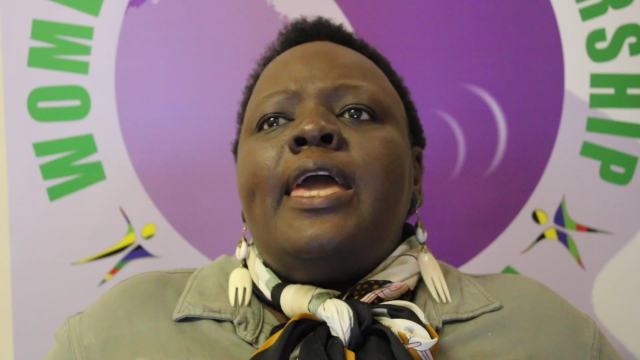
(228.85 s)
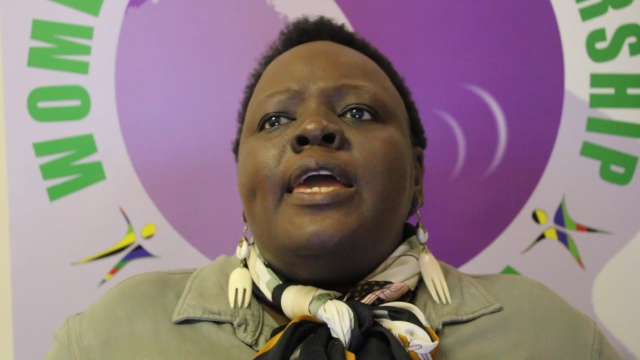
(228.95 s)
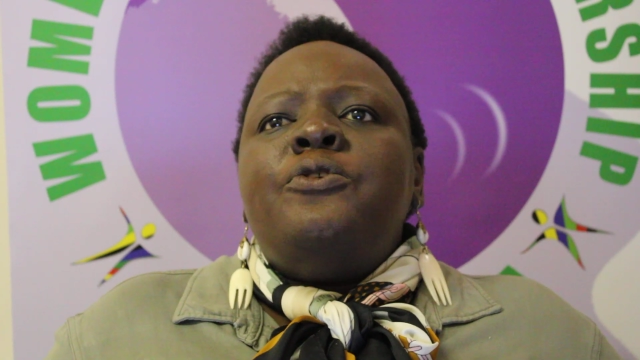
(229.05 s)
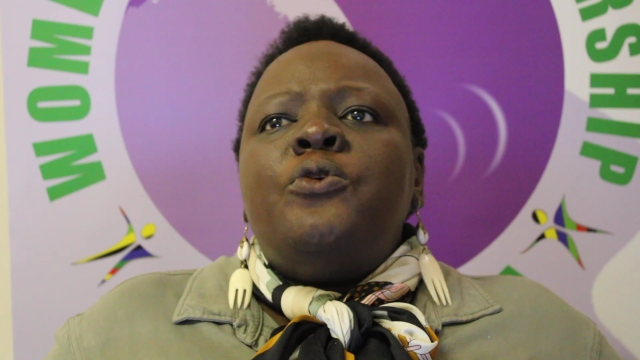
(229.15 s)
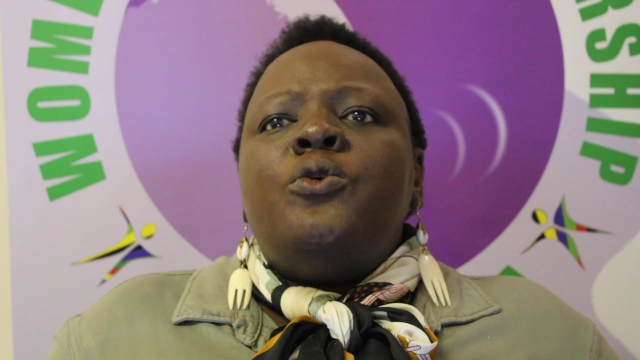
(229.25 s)

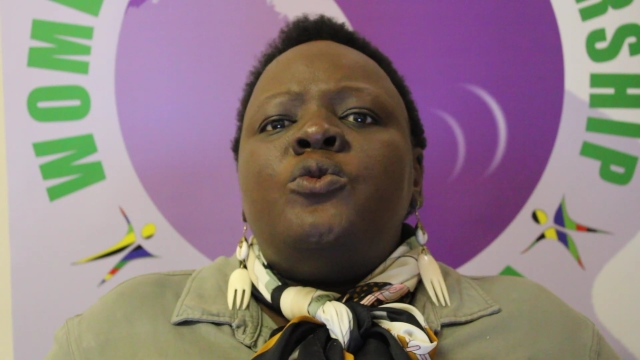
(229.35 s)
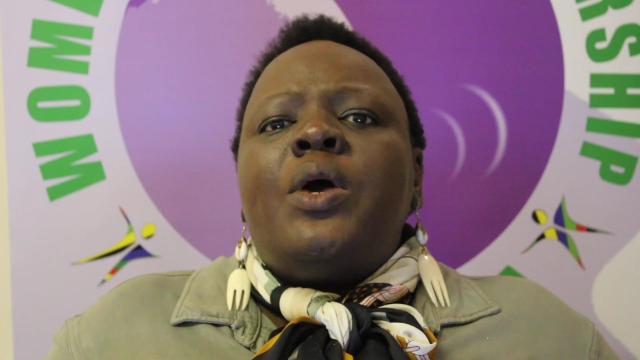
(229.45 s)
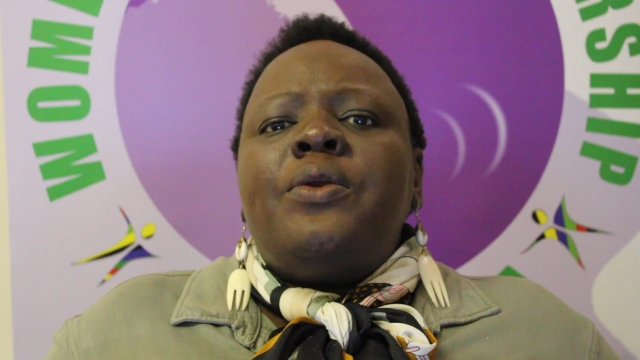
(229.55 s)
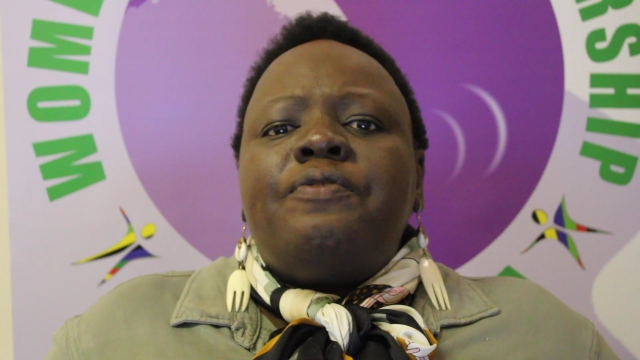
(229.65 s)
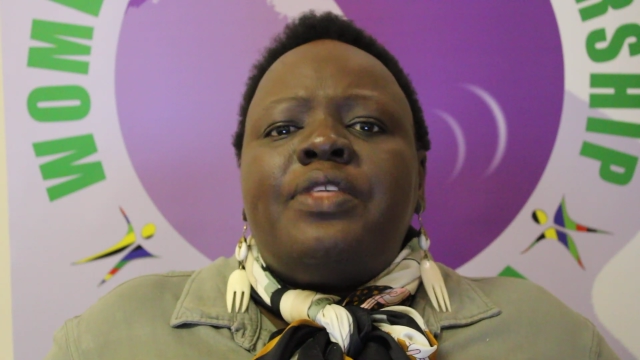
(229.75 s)
And you know,
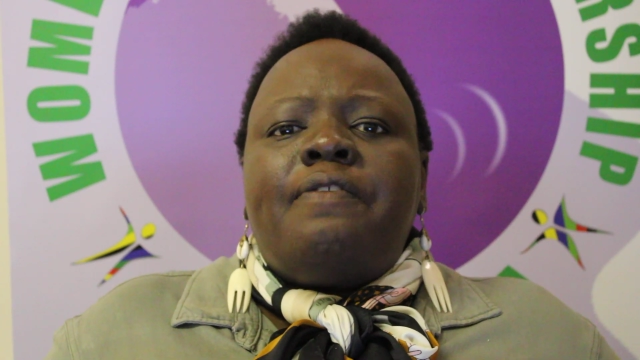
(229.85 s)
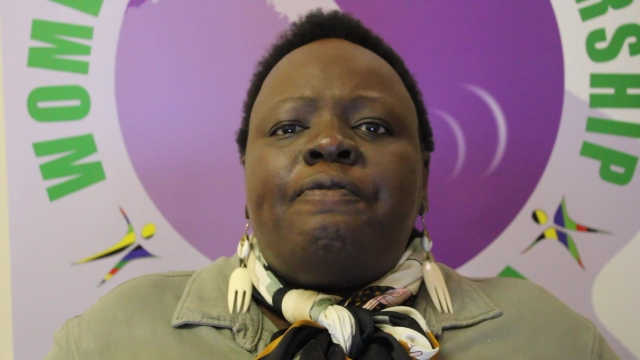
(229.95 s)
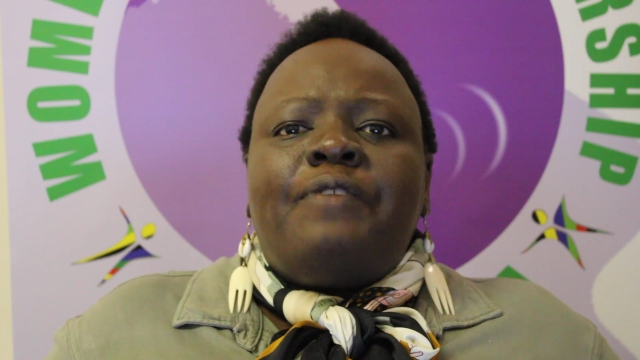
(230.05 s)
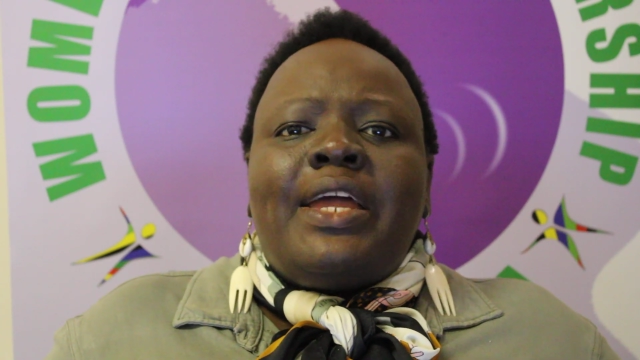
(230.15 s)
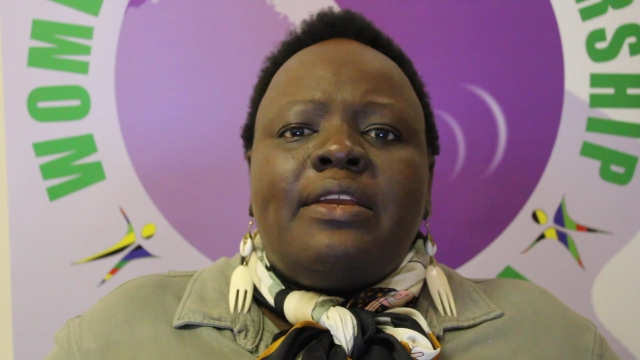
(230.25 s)
one of the
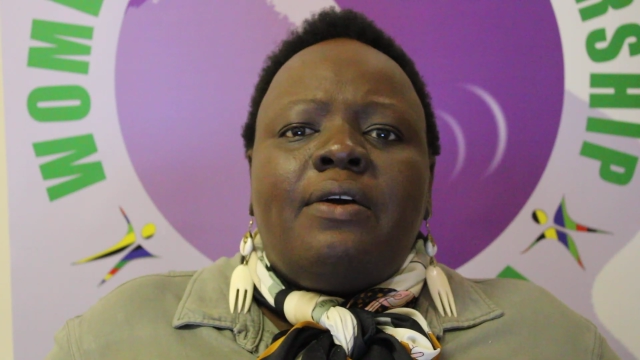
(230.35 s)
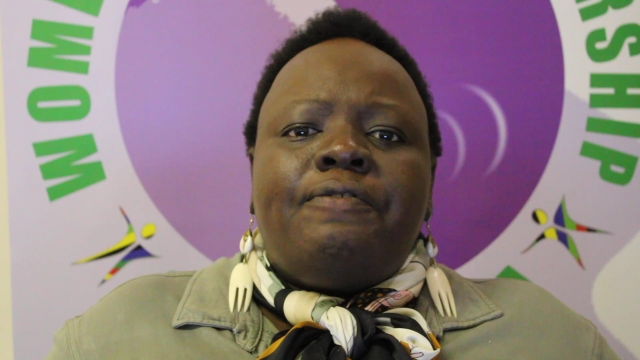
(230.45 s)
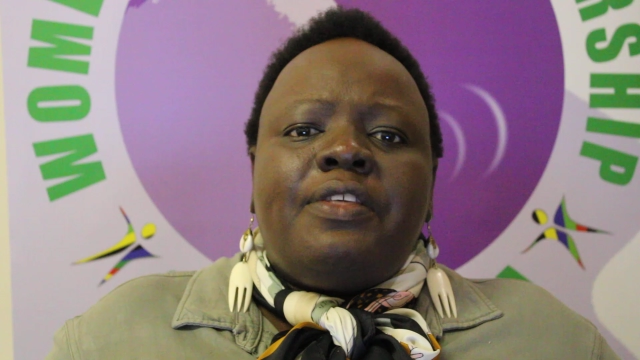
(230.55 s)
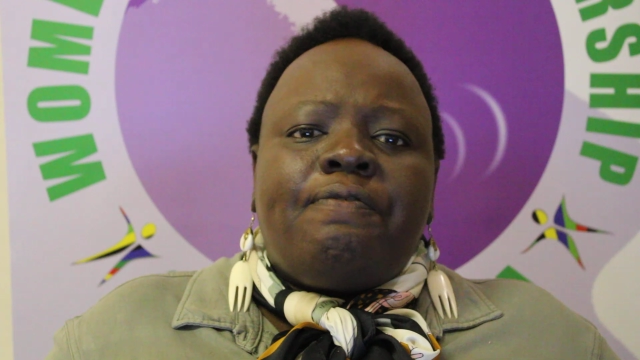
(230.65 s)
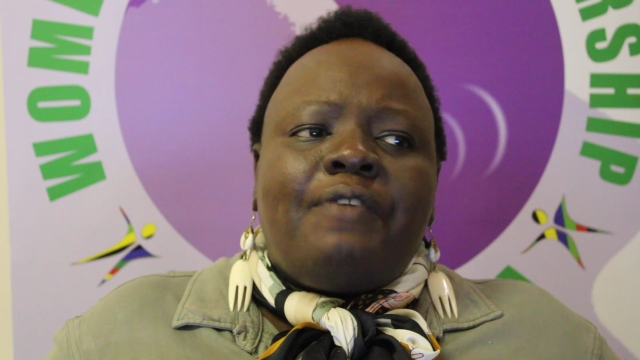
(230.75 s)

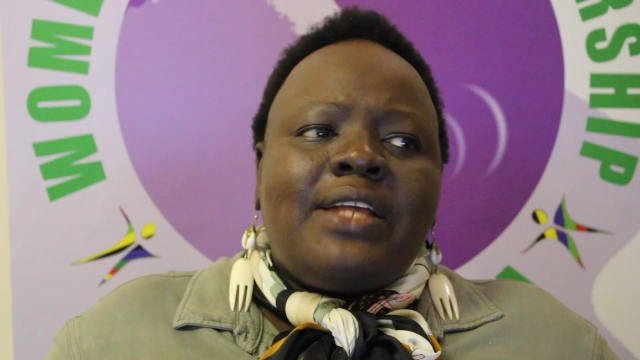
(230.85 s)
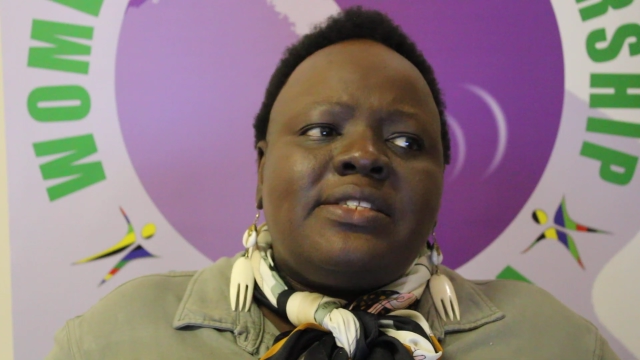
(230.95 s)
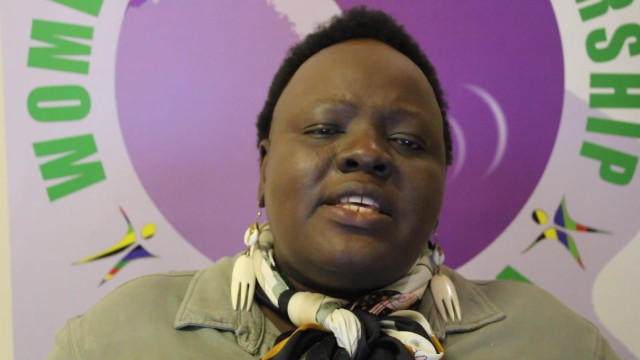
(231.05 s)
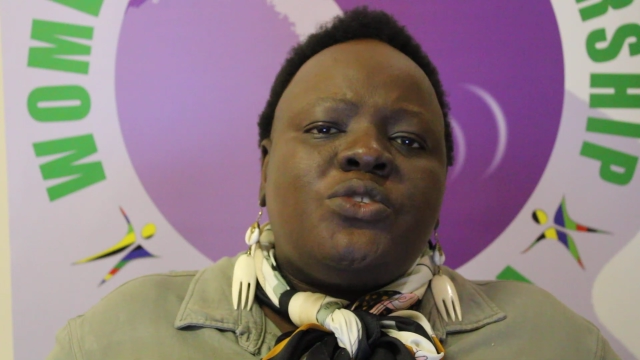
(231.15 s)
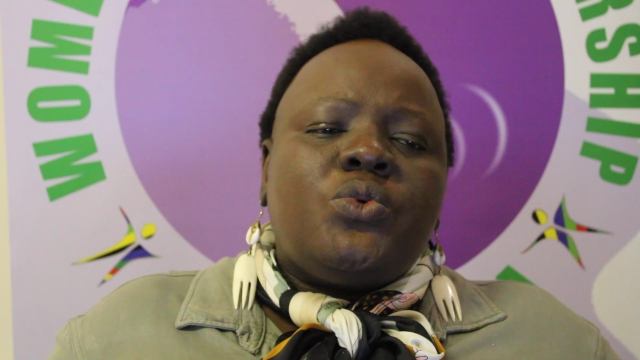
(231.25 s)

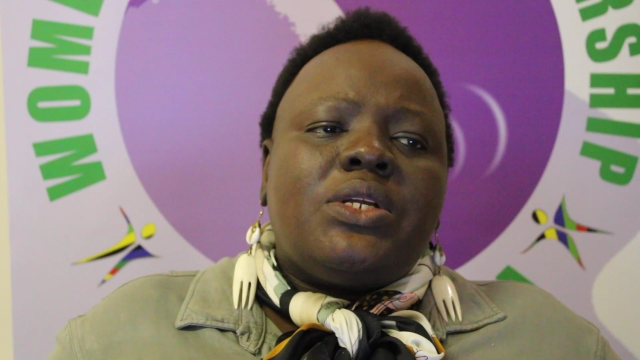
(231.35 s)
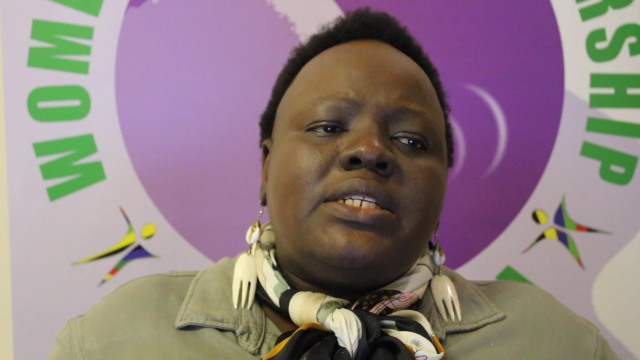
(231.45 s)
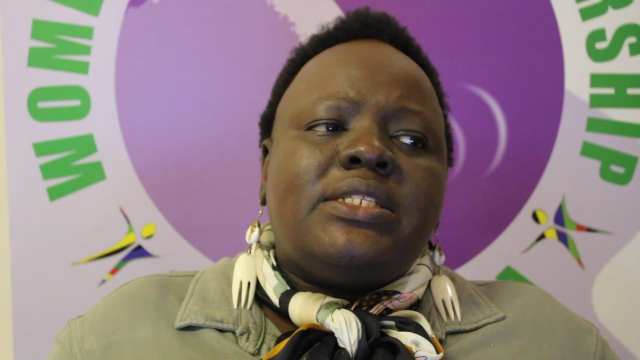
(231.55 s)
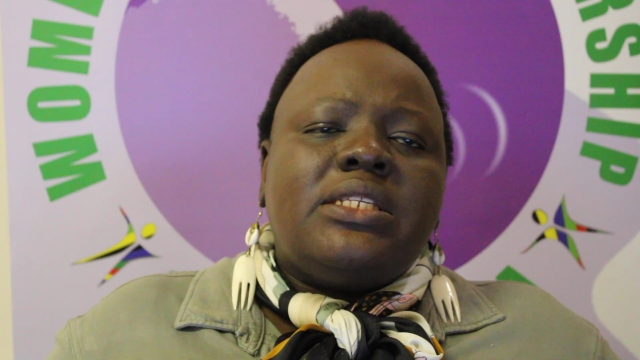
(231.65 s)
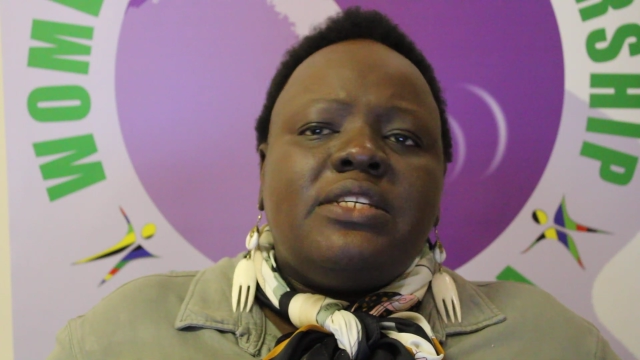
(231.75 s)
funds that we
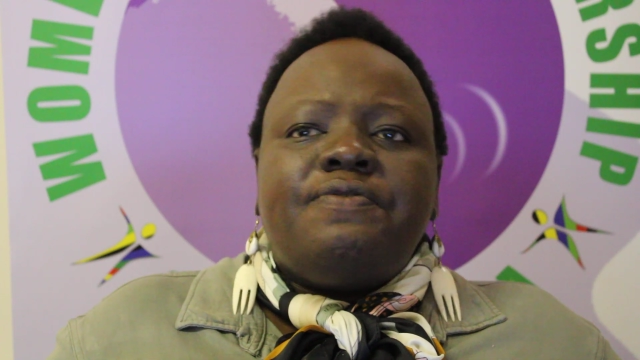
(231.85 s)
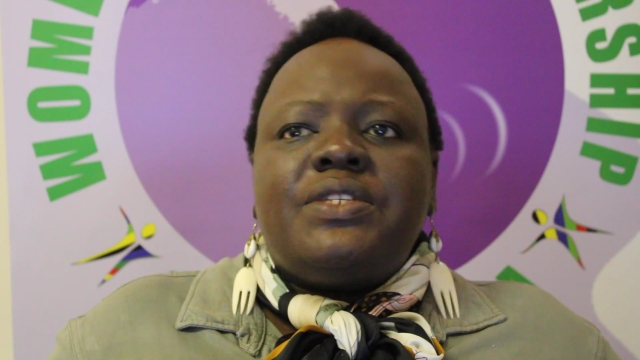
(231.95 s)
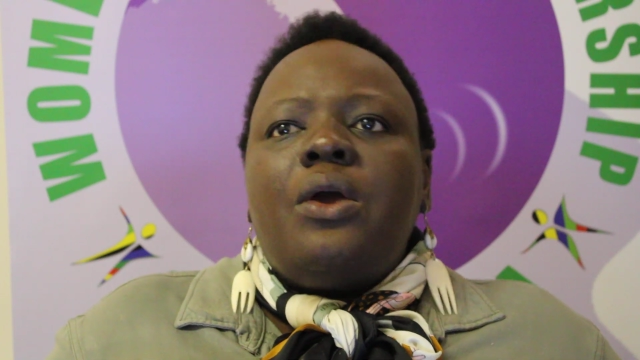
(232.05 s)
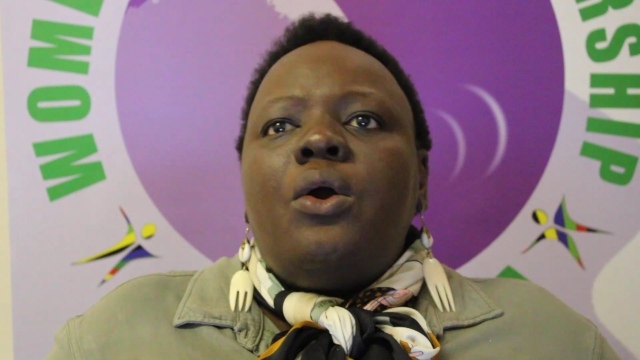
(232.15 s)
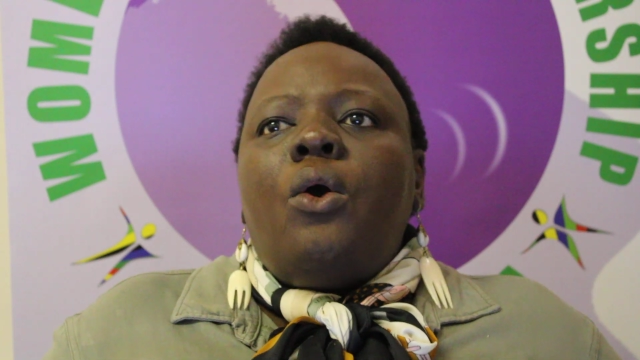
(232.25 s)
received